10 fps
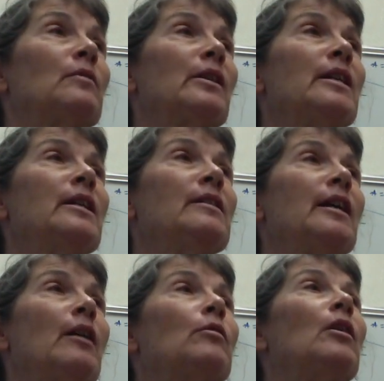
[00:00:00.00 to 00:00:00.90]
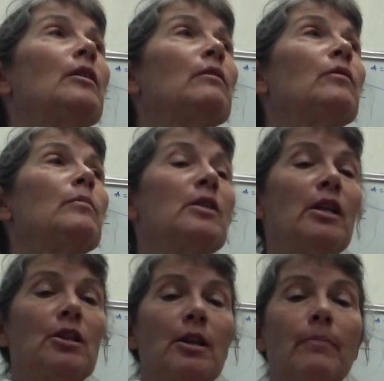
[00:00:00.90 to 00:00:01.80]
right? Is the alcoholic
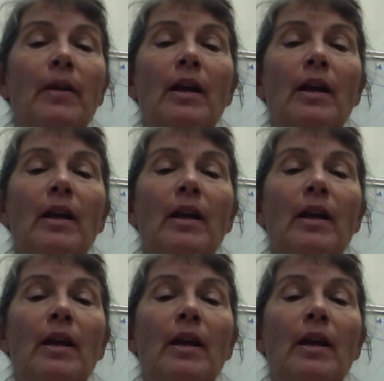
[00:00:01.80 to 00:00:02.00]
fermentation.